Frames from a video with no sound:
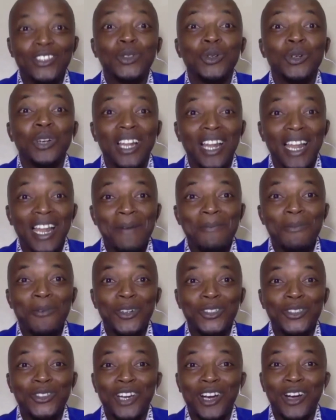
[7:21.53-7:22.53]
to cram
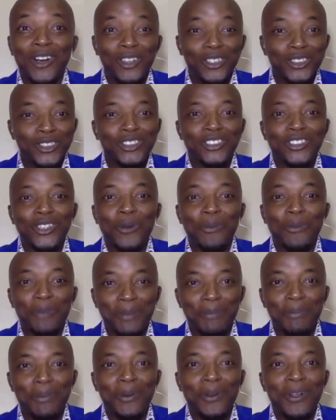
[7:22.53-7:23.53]
what you are going to tell
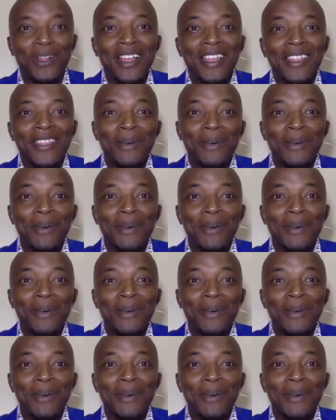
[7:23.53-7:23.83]
people.